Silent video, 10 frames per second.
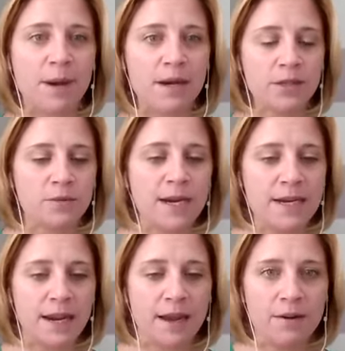box
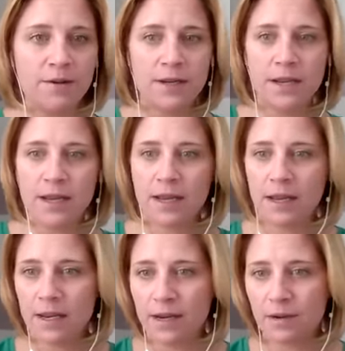right now.
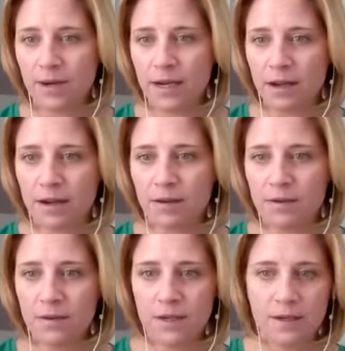Here we
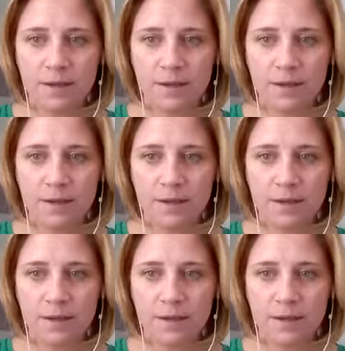go.